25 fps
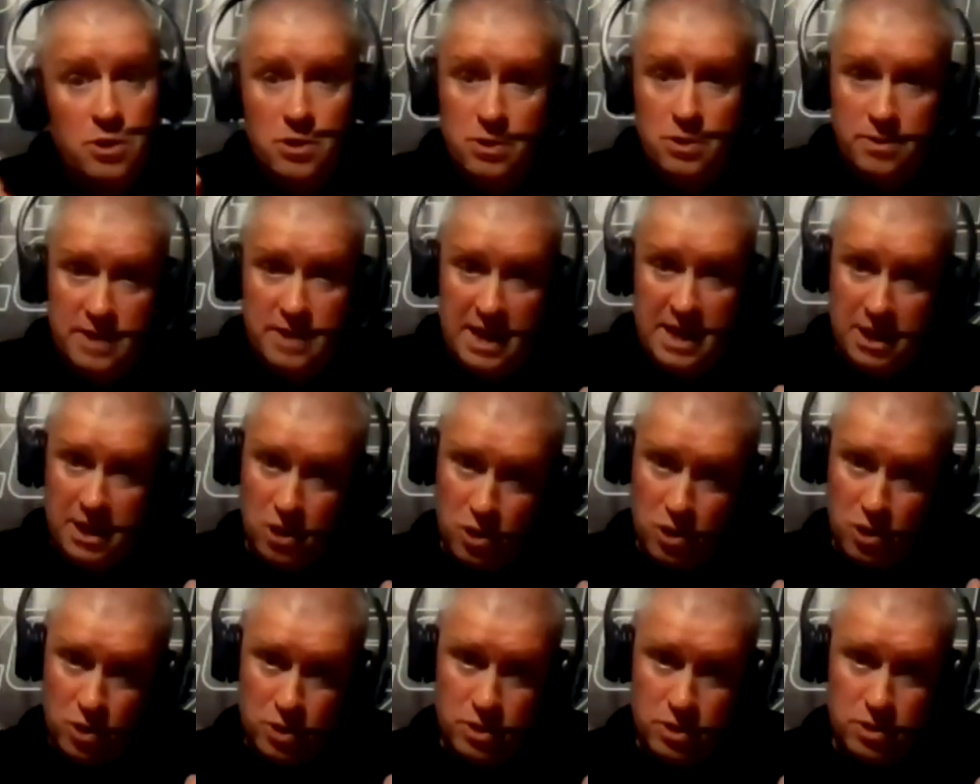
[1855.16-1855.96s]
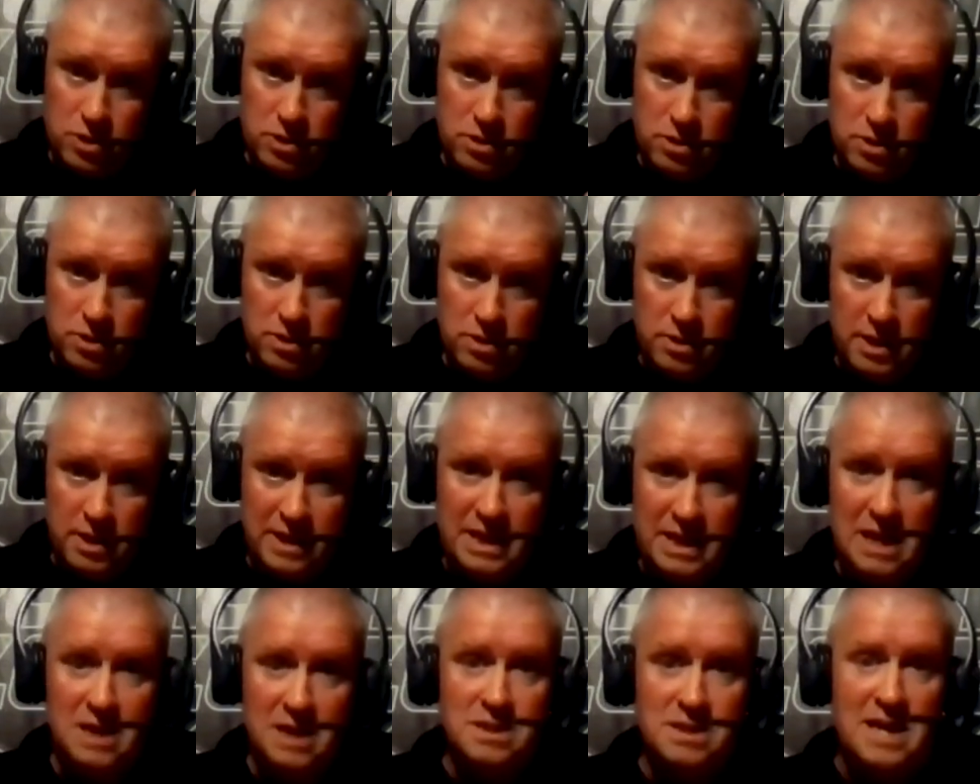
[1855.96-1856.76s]
take
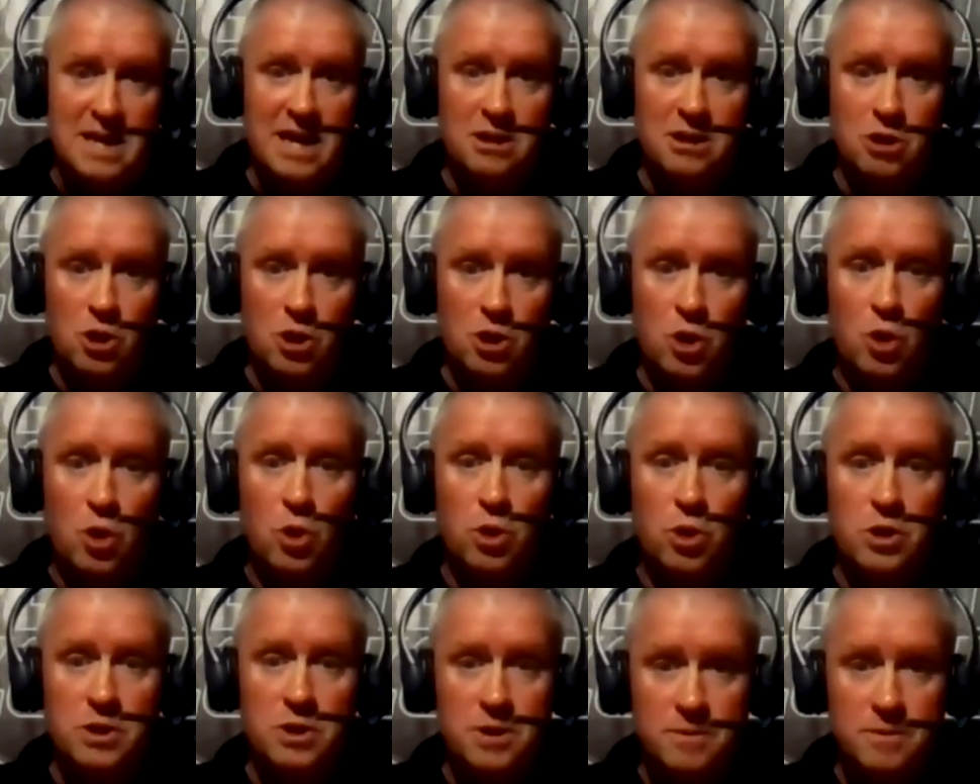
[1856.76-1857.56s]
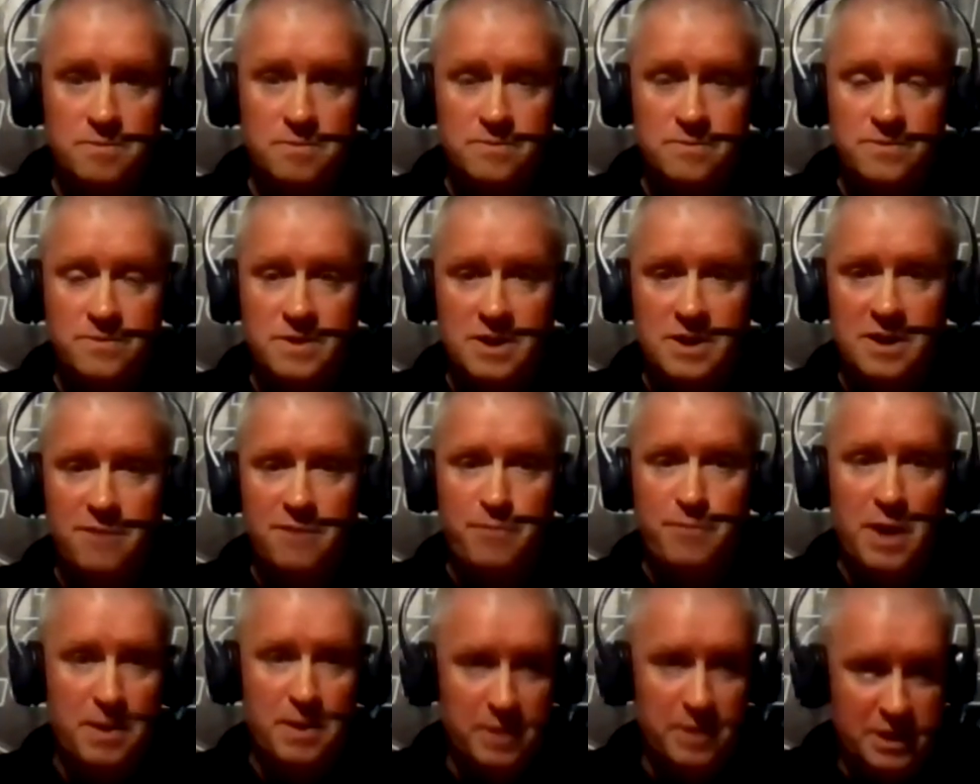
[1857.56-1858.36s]
the court of
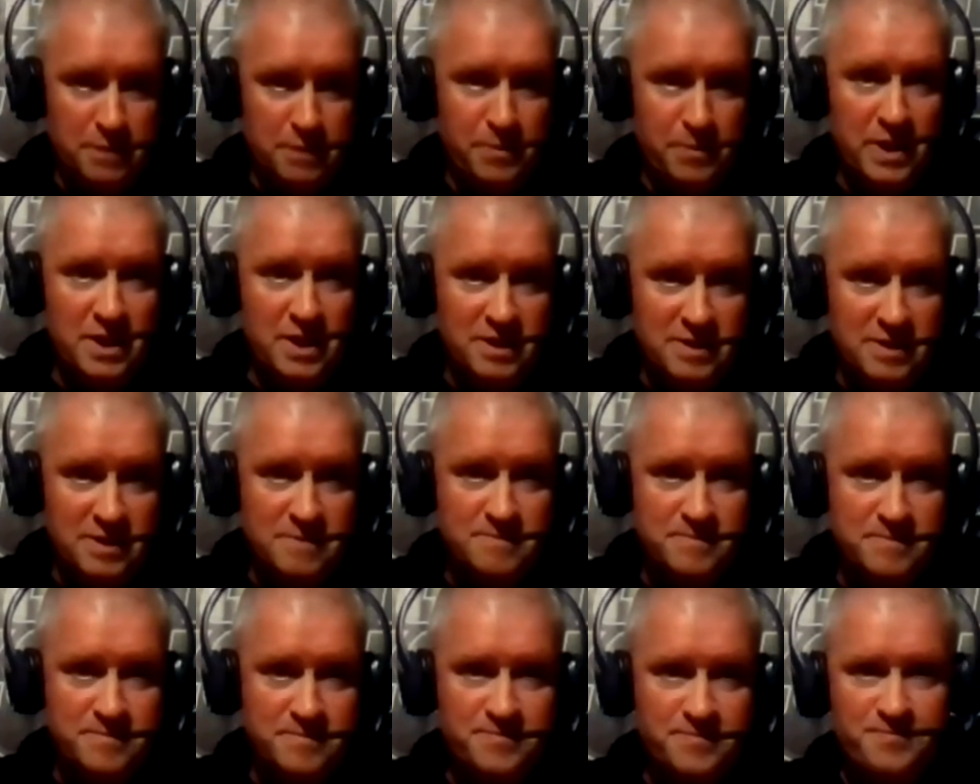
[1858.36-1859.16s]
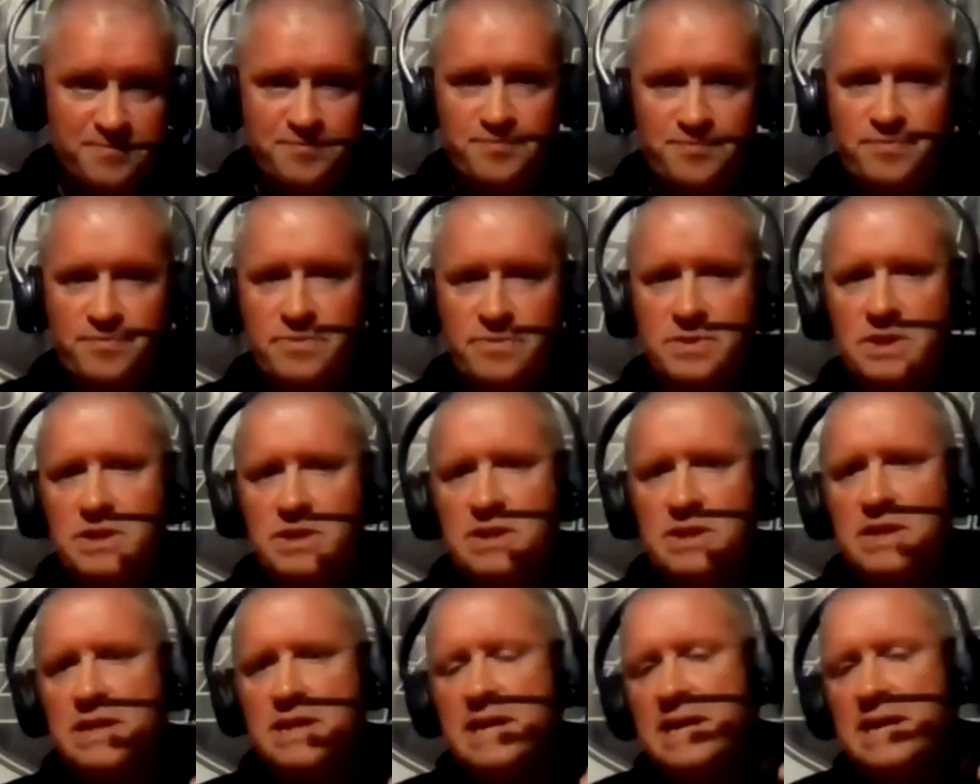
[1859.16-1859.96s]
public opinion
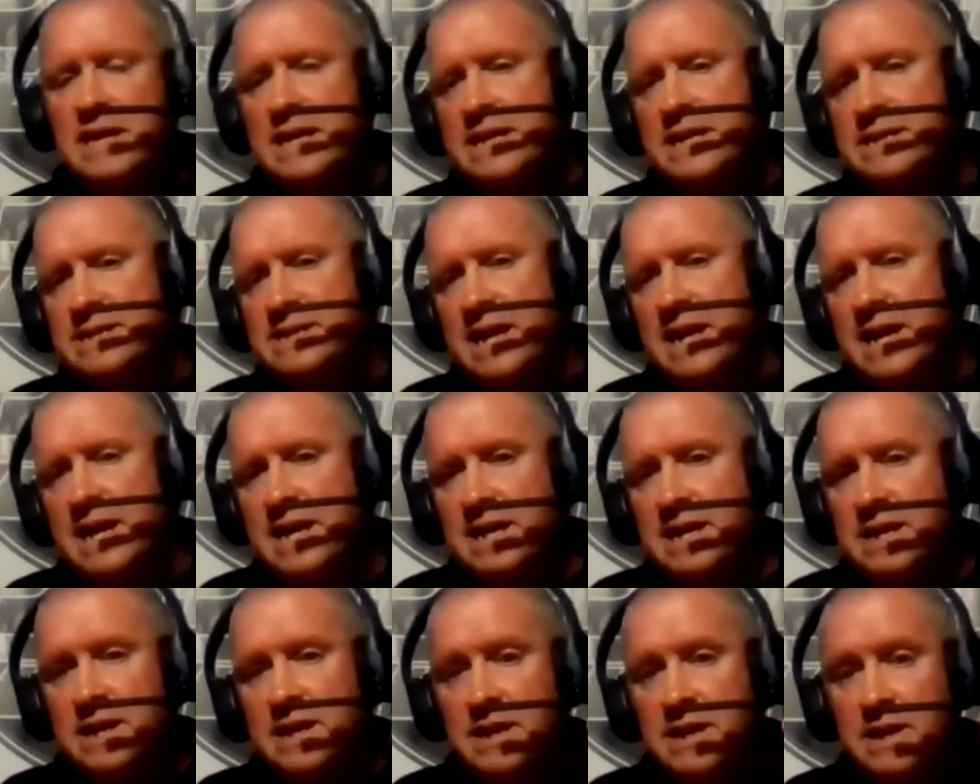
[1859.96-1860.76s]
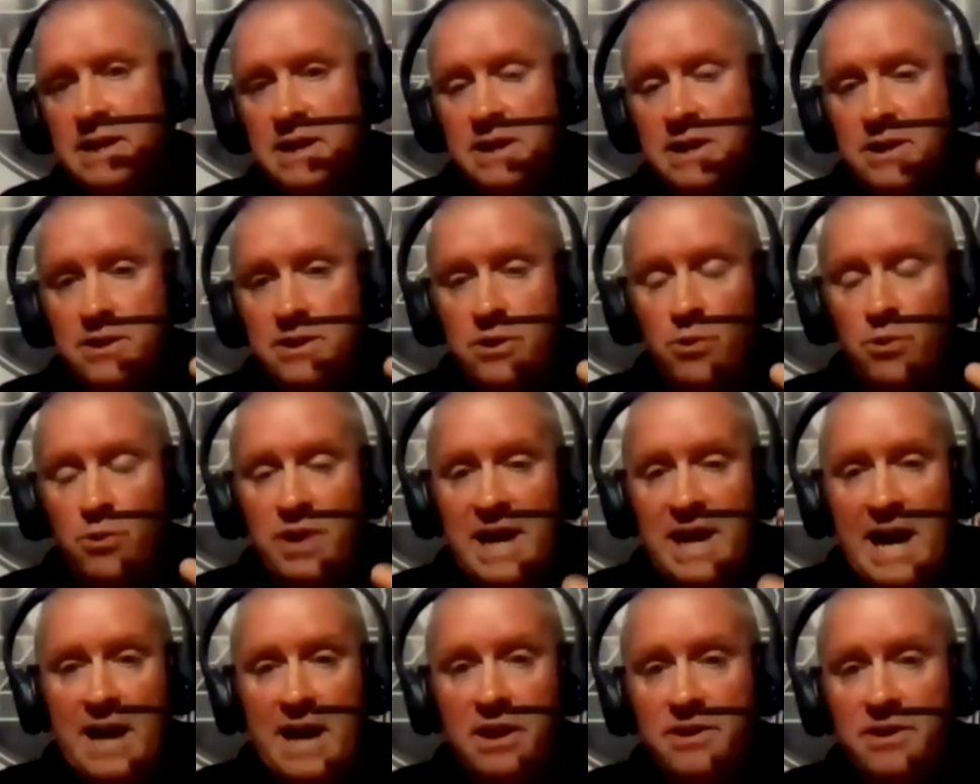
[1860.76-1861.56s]
and then take the
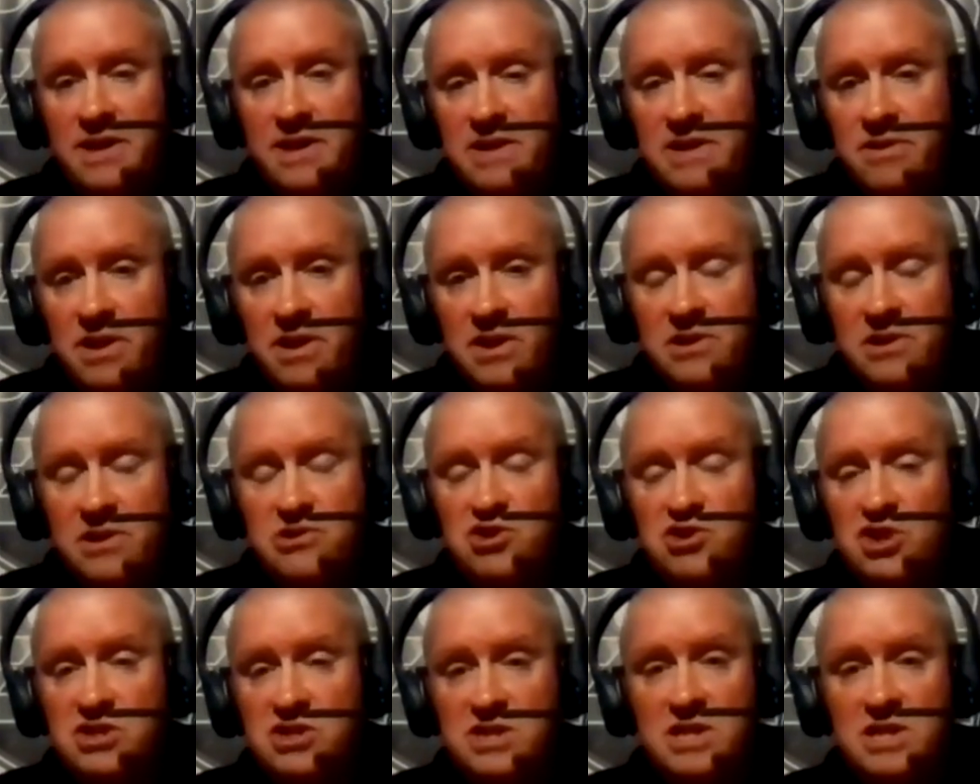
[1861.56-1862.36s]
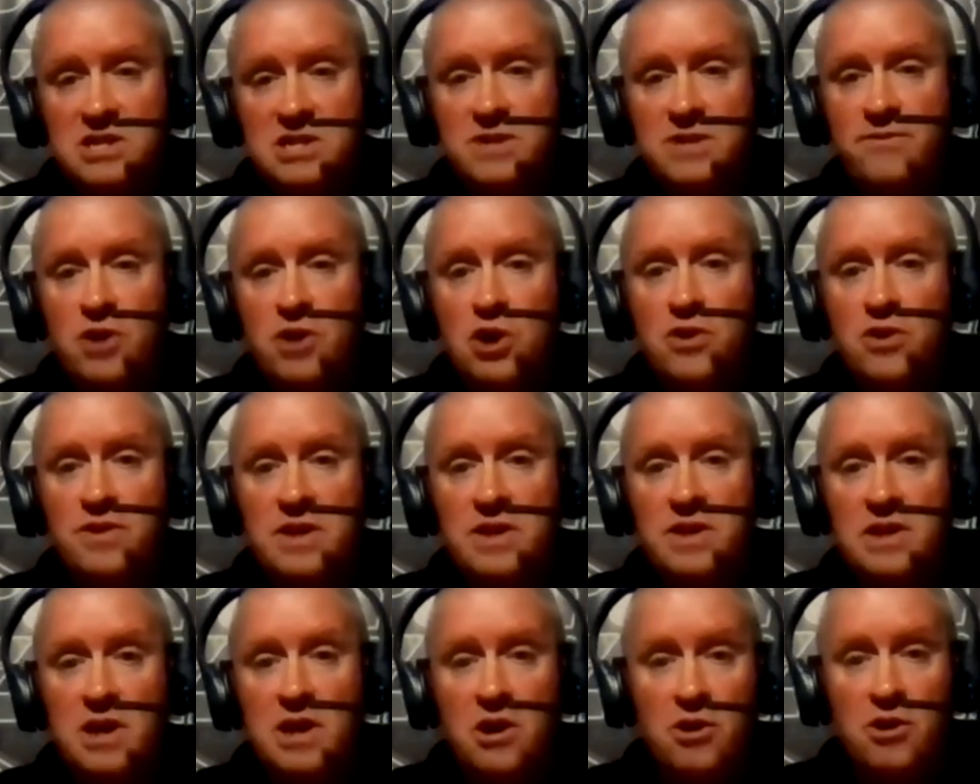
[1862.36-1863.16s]
reality and the logistics of all
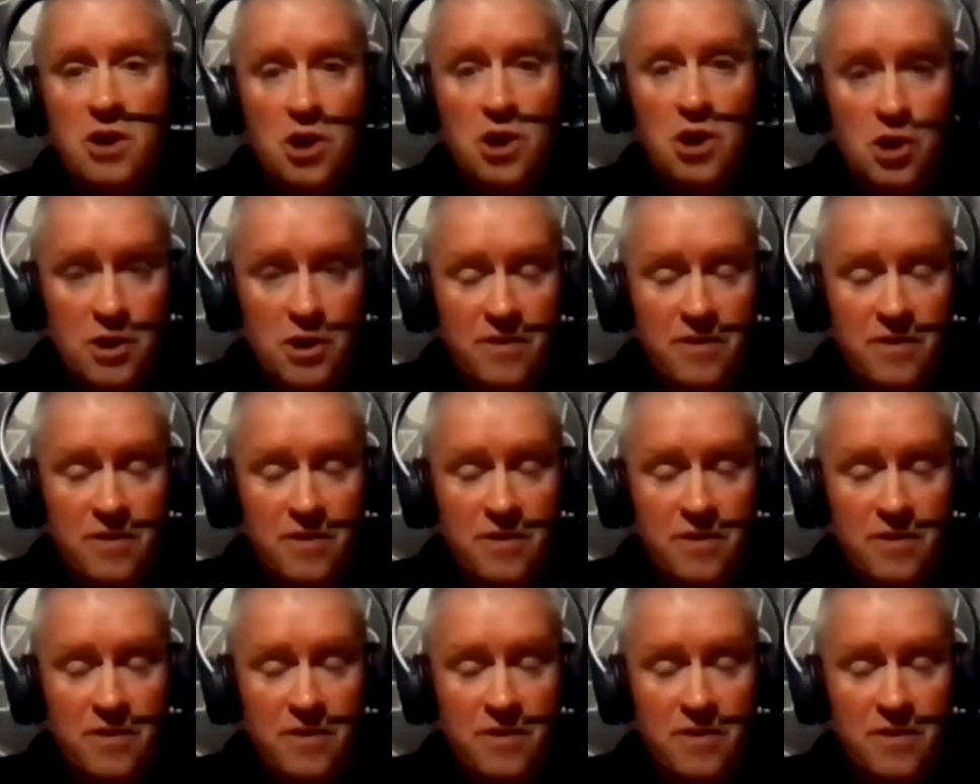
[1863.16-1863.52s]
of